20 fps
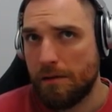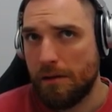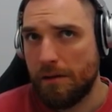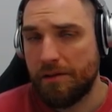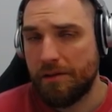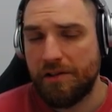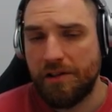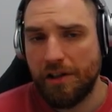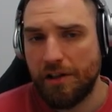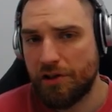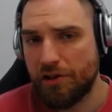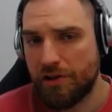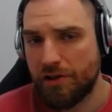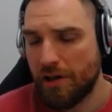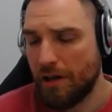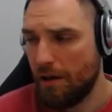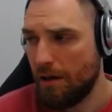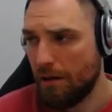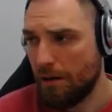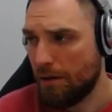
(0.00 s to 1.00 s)

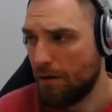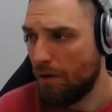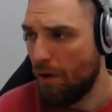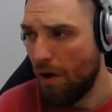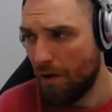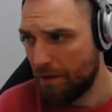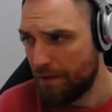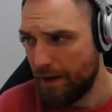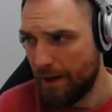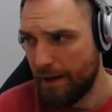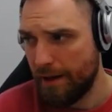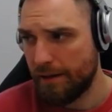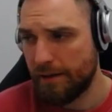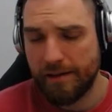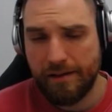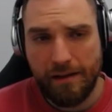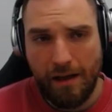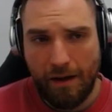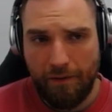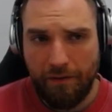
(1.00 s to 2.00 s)
digital content,
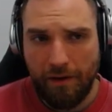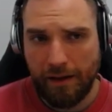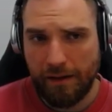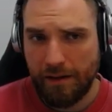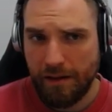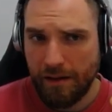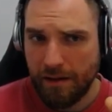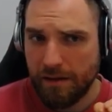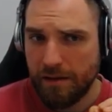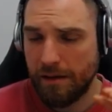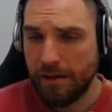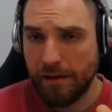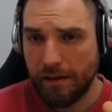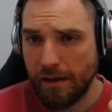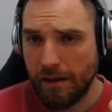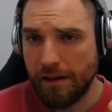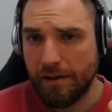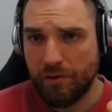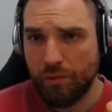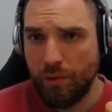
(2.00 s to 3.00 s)
stuff like this. It
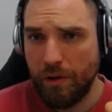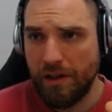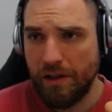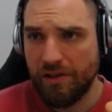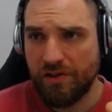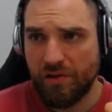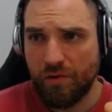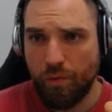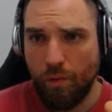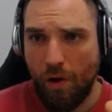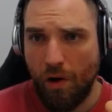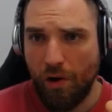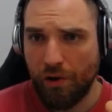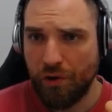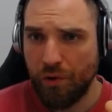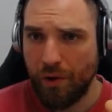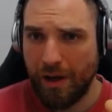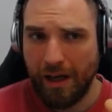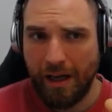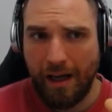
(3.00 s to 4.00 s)
is really strong.
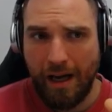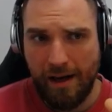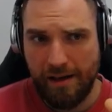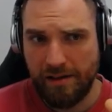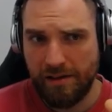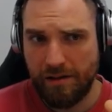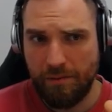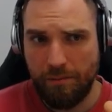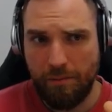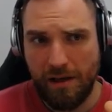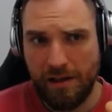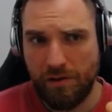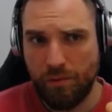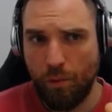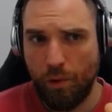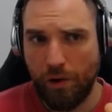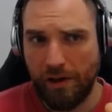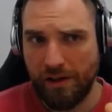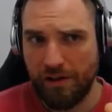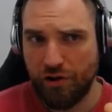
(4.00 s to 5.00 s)
You can customize
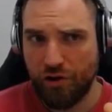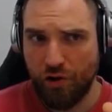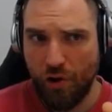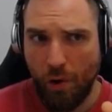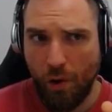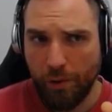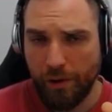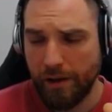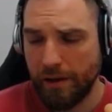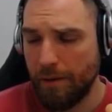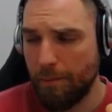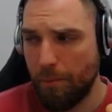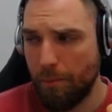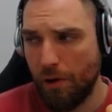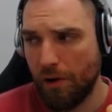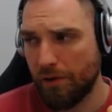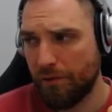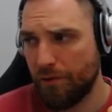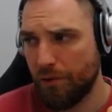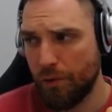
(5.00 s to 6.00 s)
what is shown in the
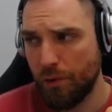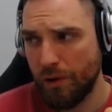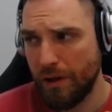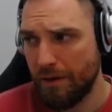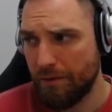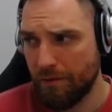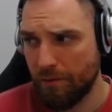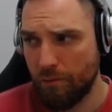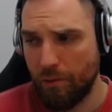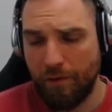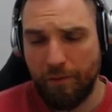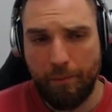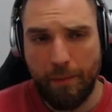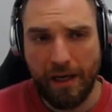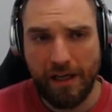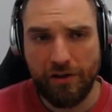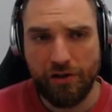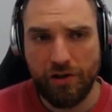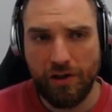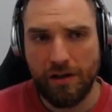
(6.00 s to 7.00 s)
board view, even with
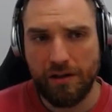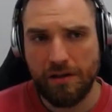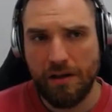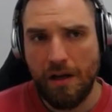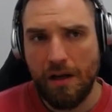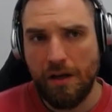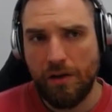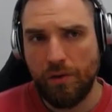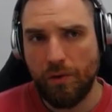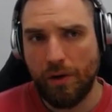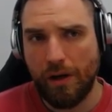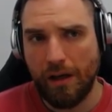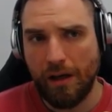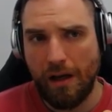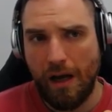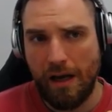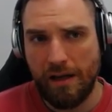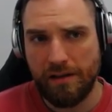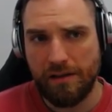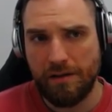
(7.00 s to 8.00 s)
pictures. You can
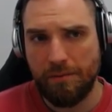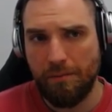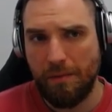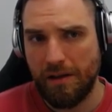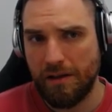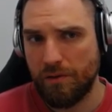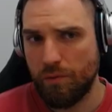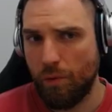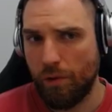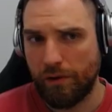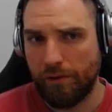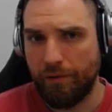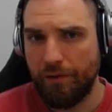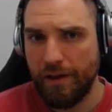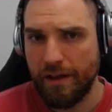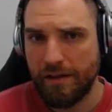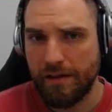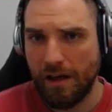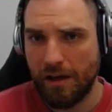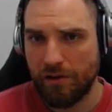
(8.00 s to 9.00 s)
customize what
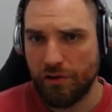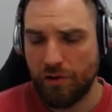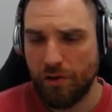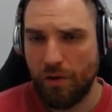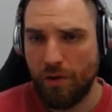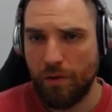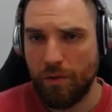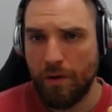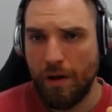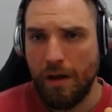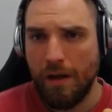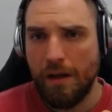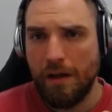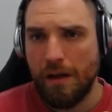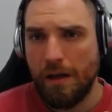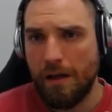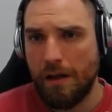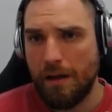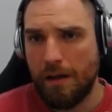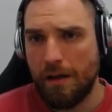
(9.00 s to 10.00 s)
fields are shown,
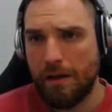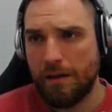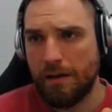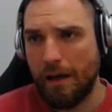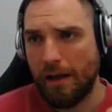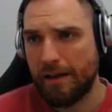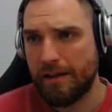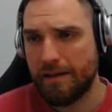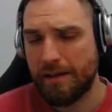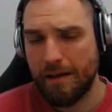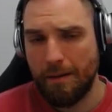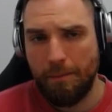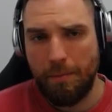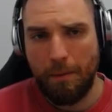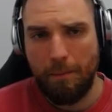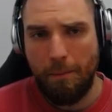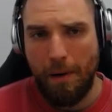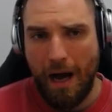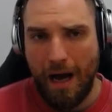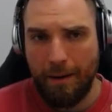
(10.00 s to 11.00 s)
like
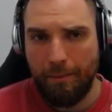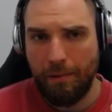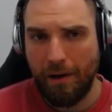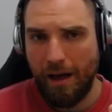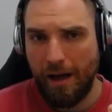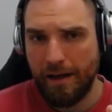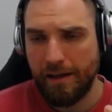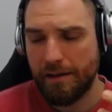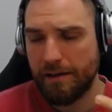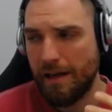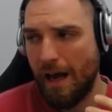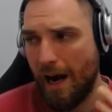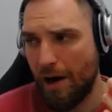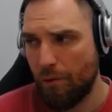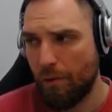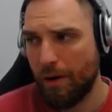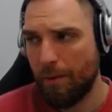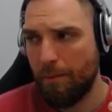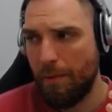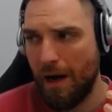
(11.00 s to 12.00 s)
simple pipelines,
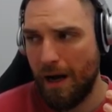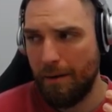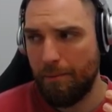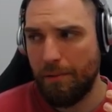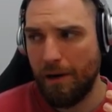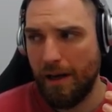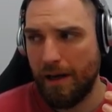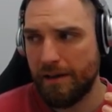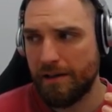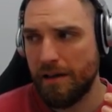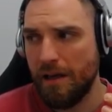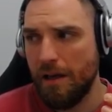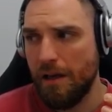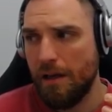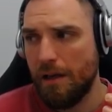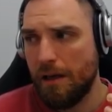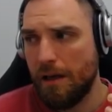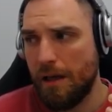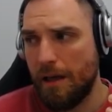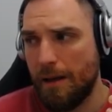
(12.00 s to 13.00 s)
hiring pipelines.
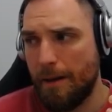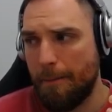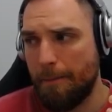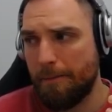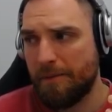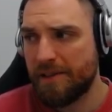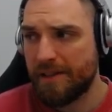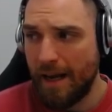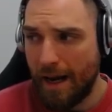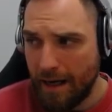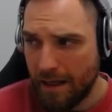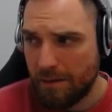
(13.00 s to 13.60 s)
Sales